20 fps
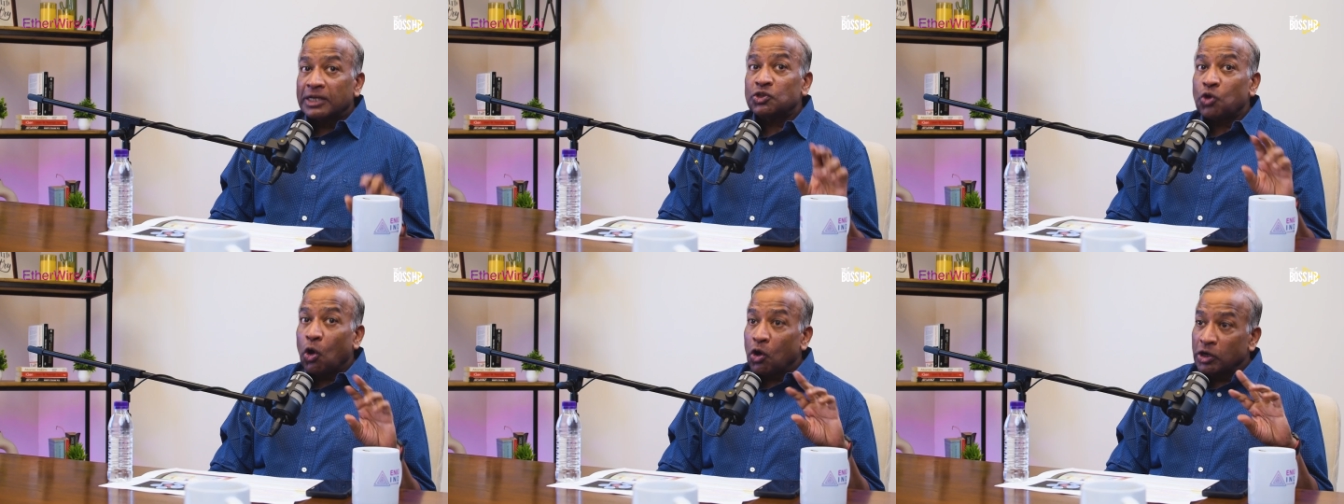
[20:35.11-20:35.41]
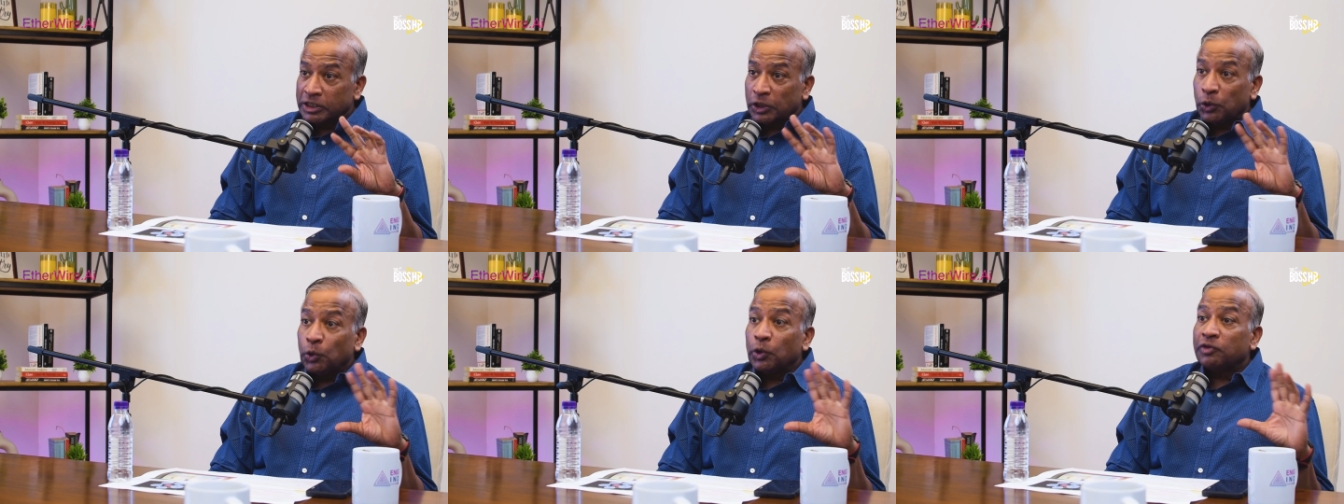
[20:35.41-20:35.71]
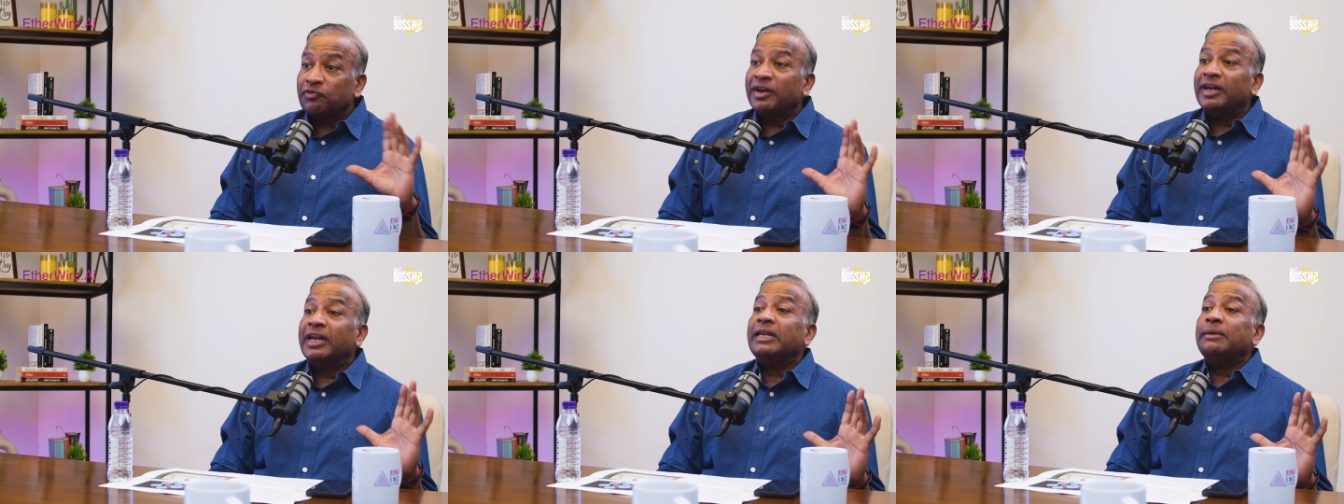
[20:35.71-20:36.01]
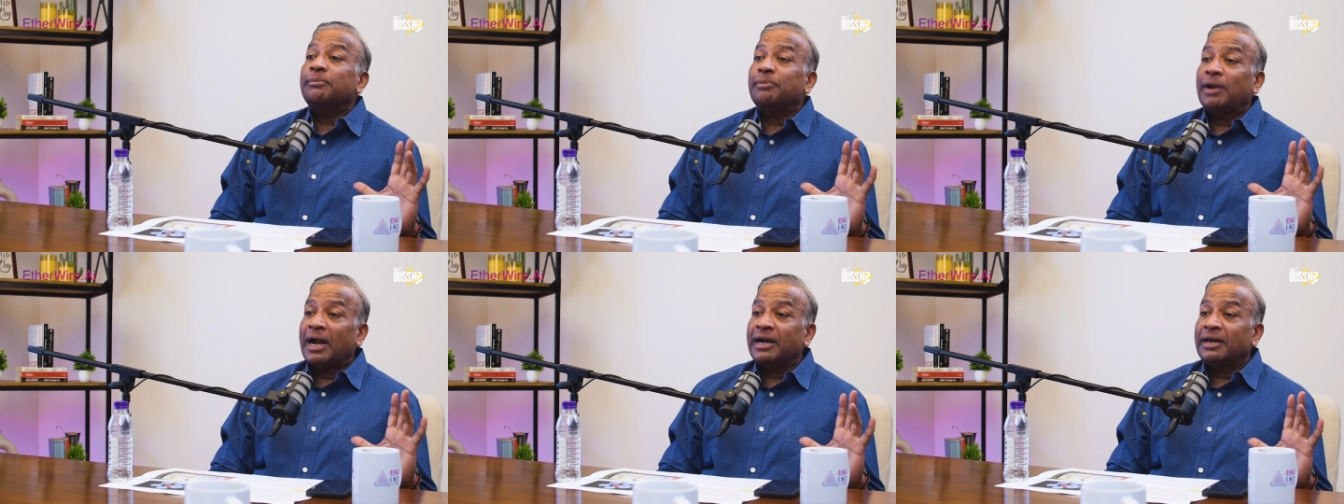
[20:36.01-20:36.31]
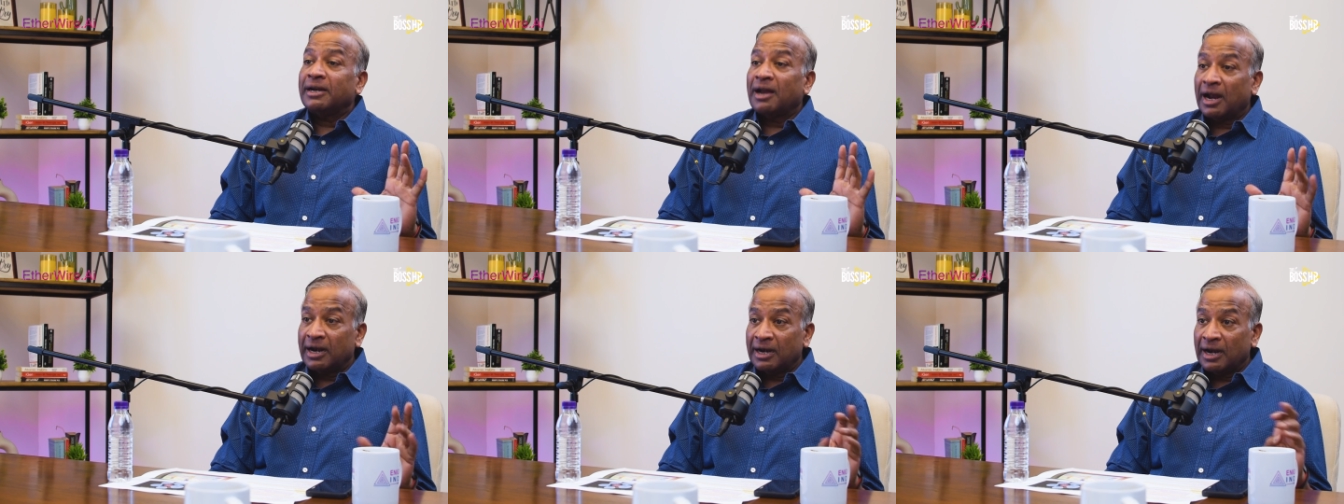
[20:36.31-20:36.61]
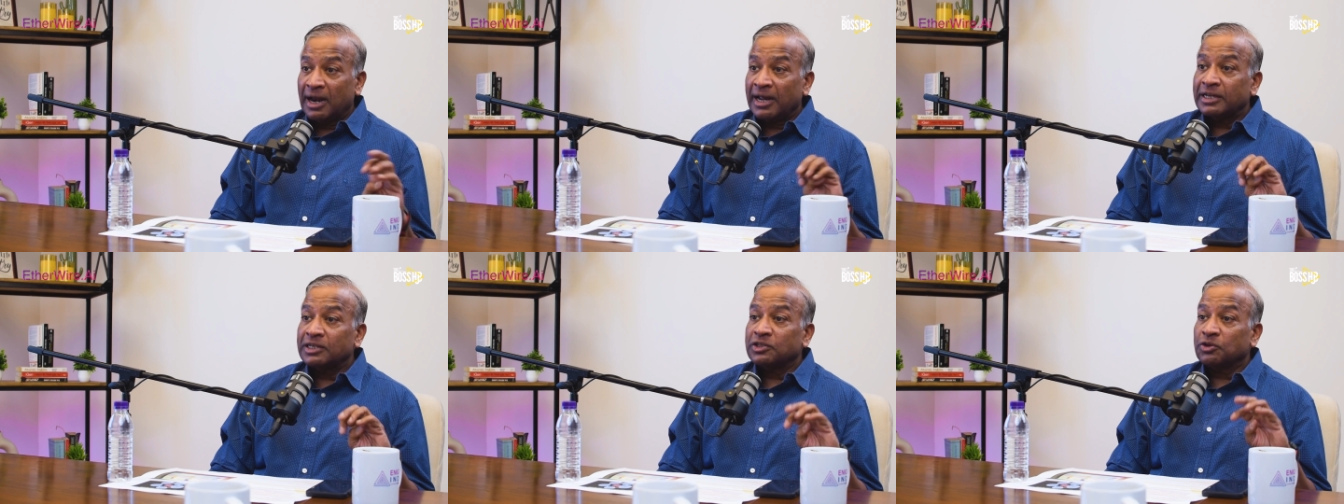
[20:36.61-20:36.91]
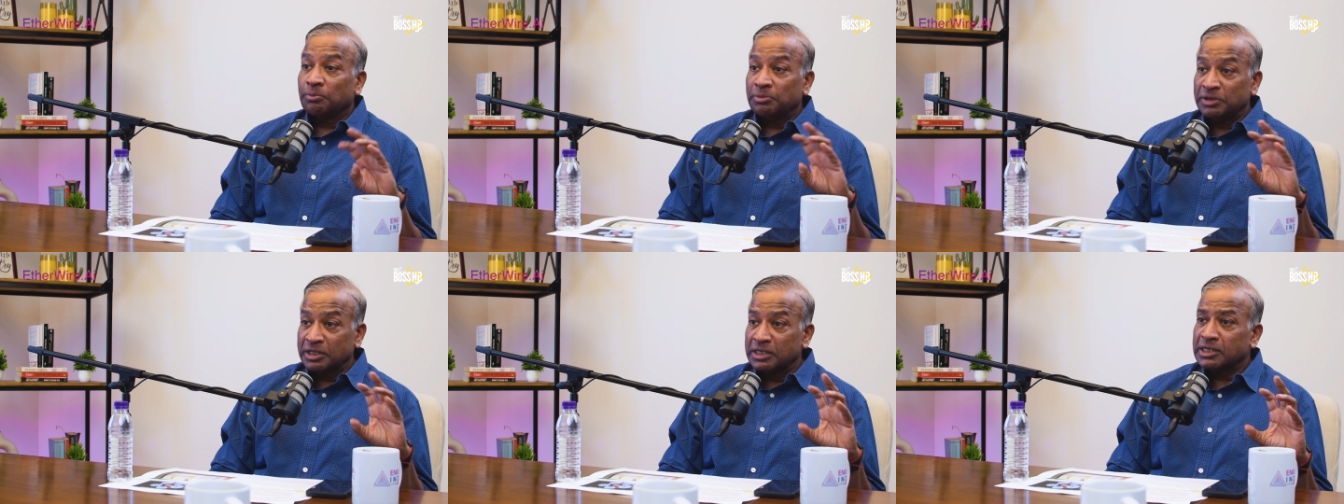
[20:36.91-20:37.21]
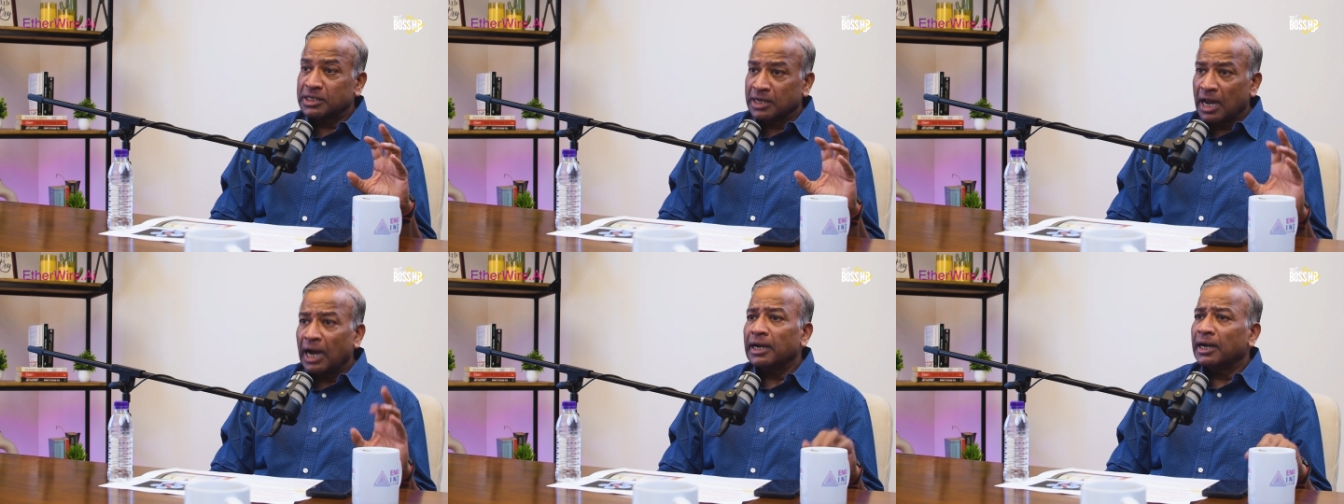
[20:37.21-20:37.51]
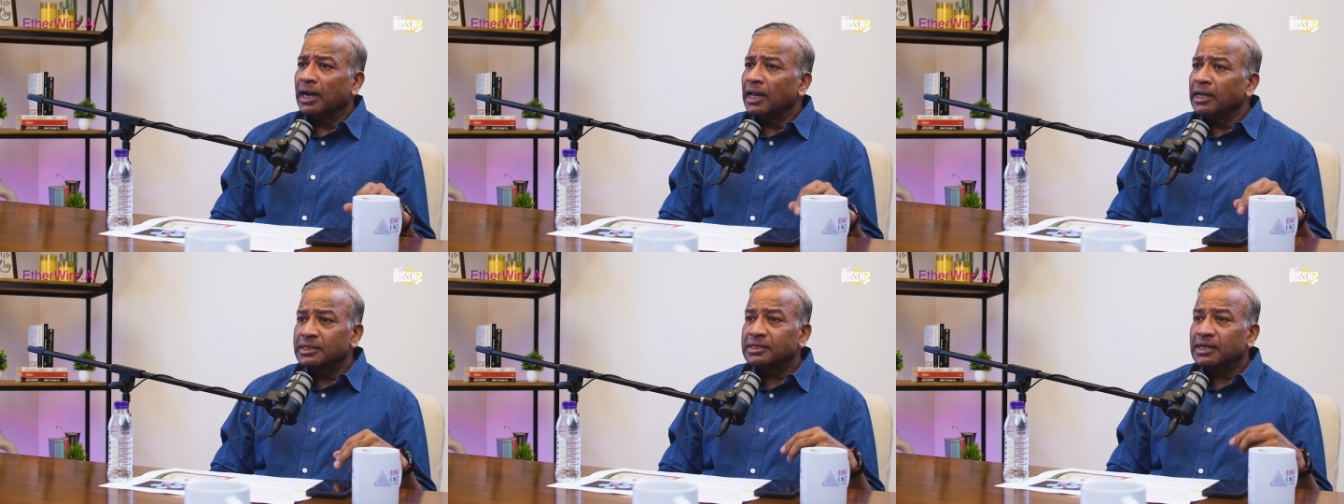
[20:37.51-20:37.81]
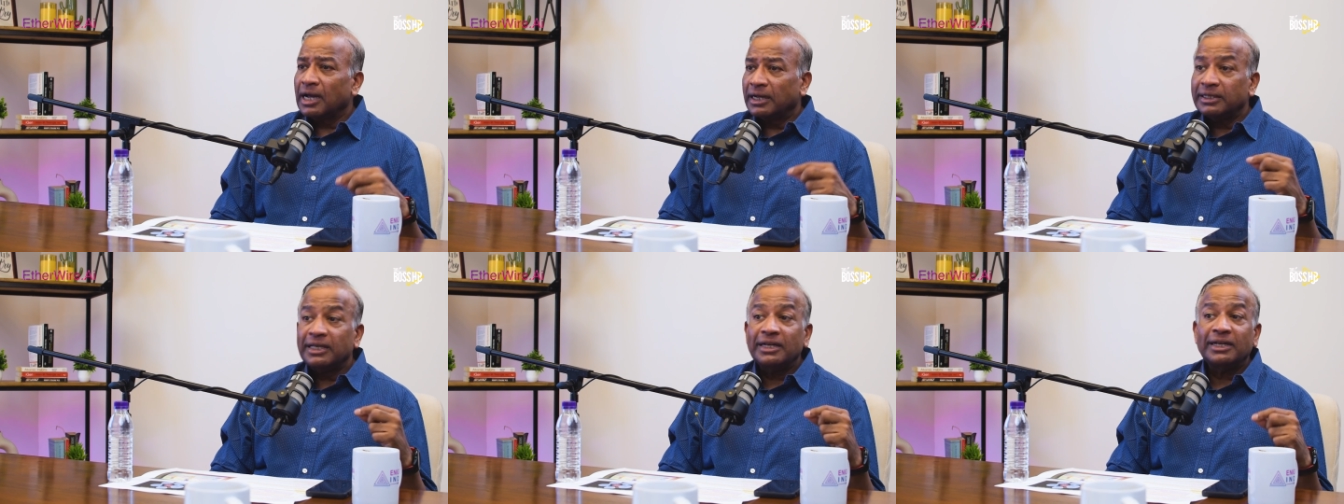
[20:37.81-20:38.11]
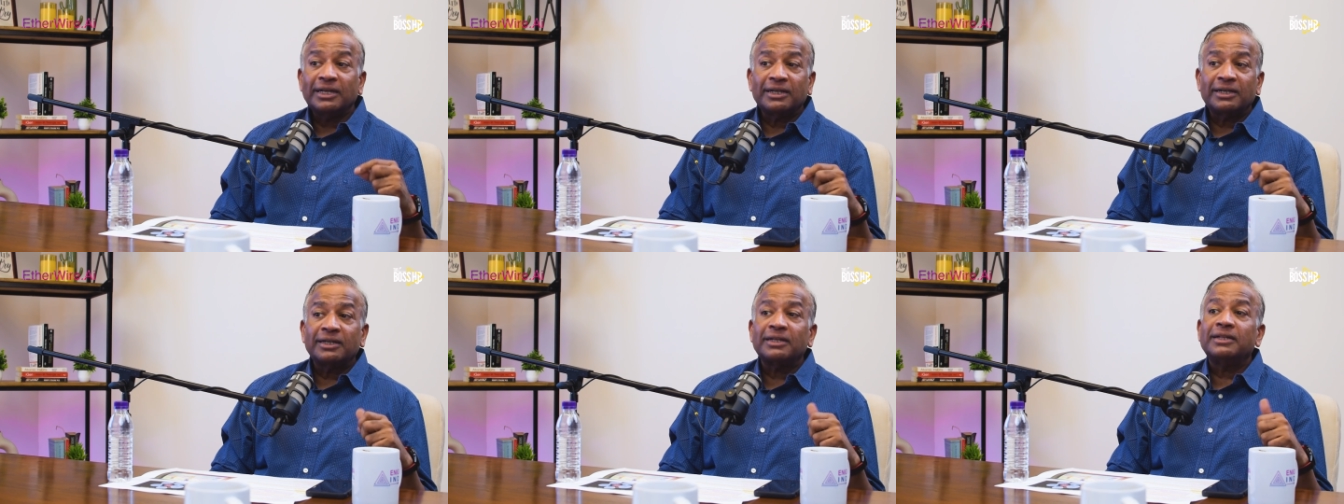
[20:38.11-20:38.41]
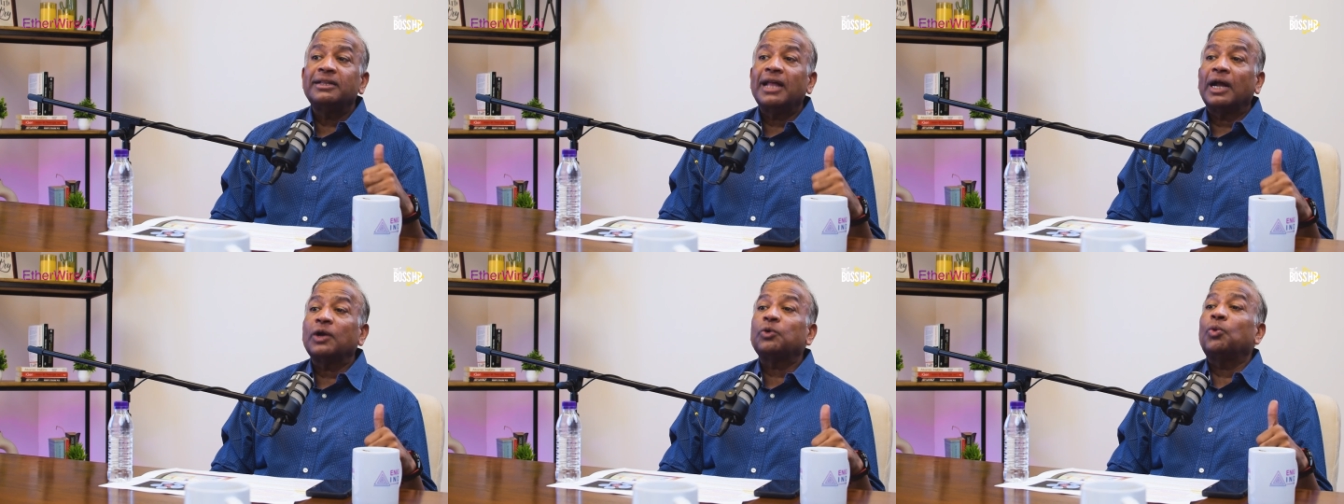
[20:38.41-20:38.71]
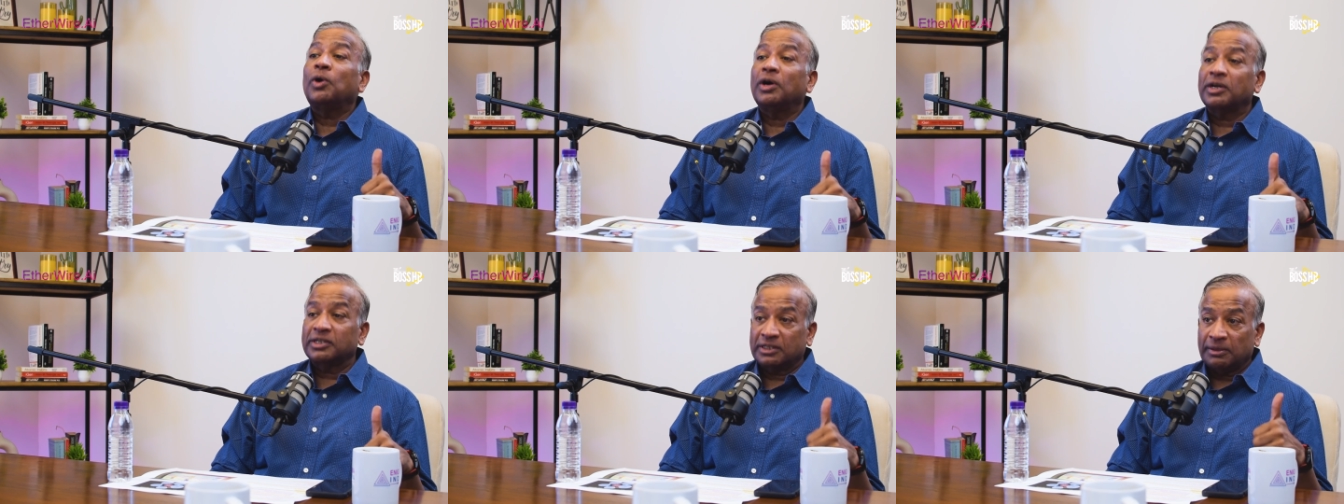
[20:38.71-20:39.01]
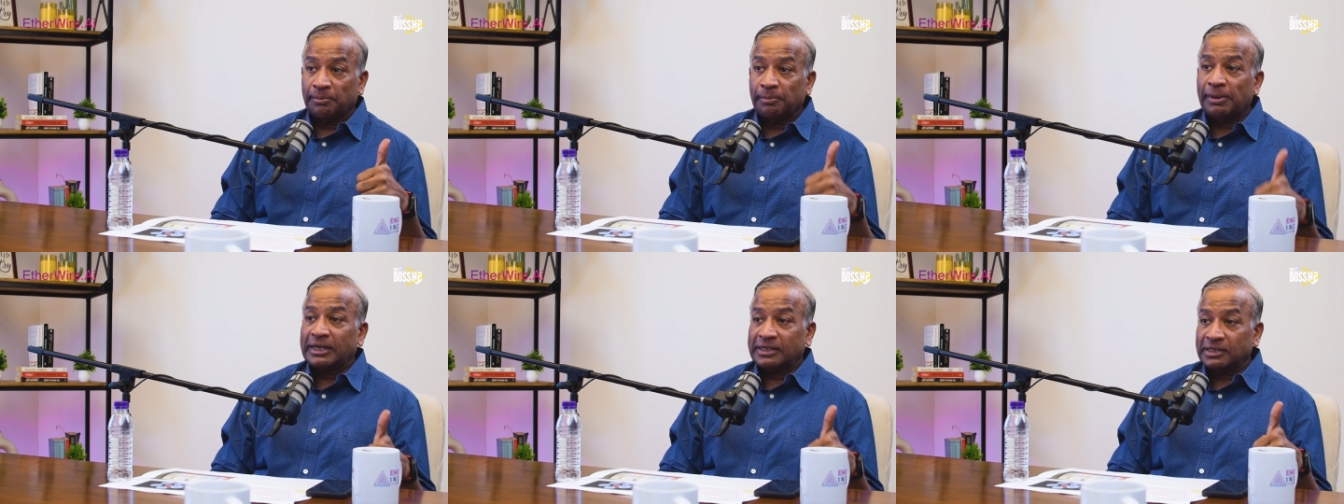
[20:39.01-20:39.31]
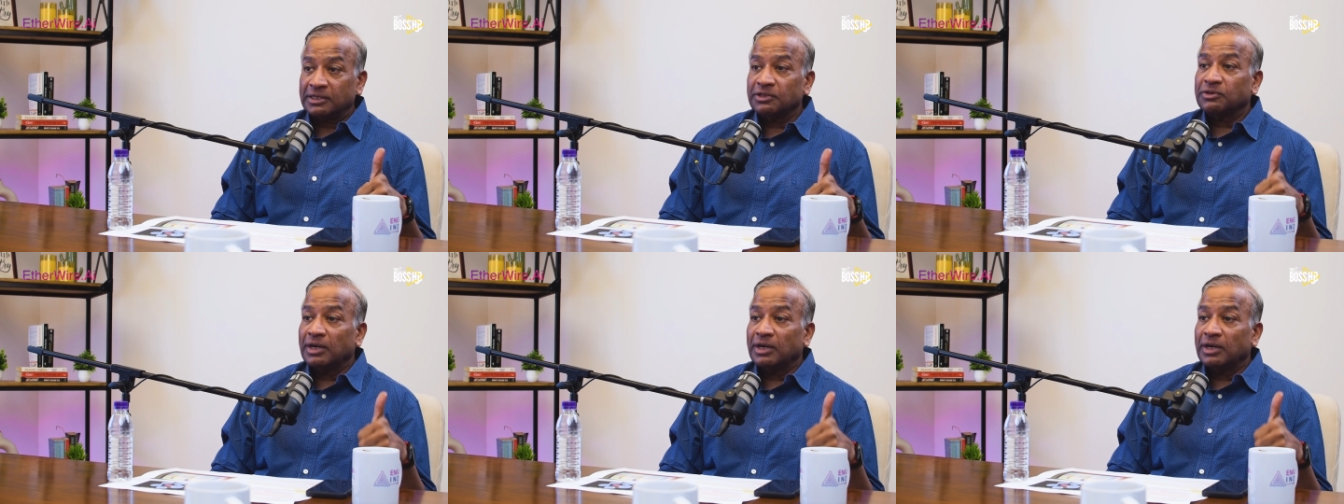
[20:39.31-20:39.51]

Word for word: as long as they don't offend any brand guidelines or business guidelines, I think that works the best.